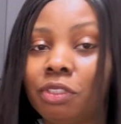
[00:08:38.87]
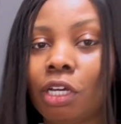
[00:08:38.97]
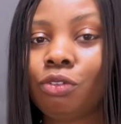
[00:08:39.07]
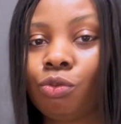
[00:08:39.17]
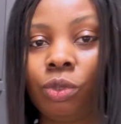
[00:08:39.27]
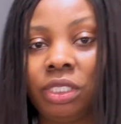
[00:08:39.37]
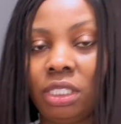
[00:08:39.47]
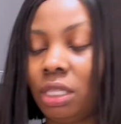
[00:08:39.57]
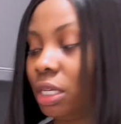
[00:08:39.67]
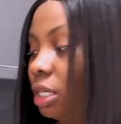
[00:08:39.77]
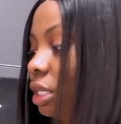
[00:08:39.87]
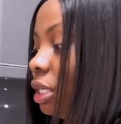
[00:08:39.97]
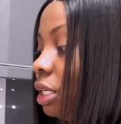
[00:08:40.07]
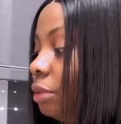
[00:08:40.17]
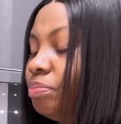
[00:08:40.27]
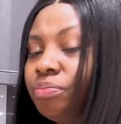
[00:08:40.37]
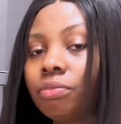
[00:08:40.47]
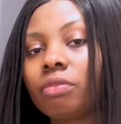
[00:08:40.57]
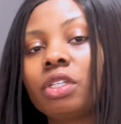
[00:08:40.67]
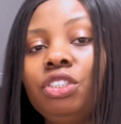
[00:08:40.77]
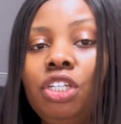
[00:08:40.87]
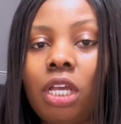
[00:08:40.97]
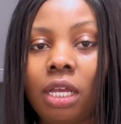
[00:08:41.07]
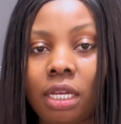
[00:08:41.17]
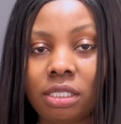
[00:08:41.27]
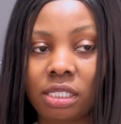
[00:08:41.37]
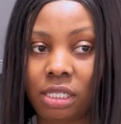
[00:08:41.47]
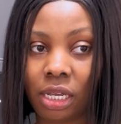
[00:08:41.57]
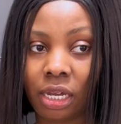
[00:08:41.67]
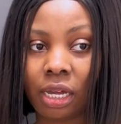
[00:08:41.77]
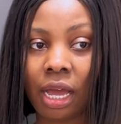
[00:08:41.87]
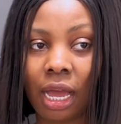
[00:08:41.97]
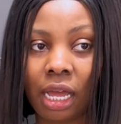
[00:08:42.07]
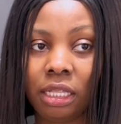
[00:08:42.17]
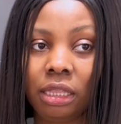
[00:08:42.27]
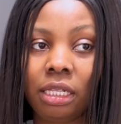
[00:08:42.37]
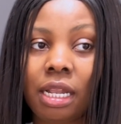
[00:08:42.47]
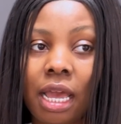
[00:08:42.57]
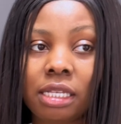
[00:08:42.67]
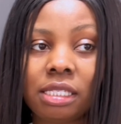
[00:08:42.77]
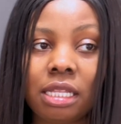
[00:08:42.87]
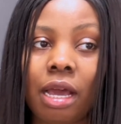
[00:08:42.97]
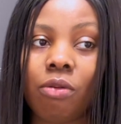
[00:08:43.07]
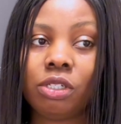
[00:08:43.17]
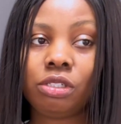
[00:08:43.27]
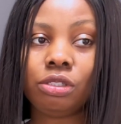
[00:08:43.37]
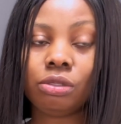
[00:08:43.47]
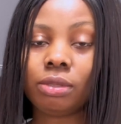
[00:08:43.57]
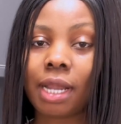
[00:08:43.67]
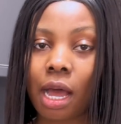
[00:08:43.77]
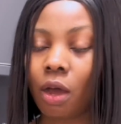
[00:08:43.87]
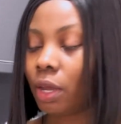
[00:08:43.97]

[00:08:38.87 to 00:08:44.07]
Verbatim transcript: done with the chicken quesadilla, and the next thing I want to do now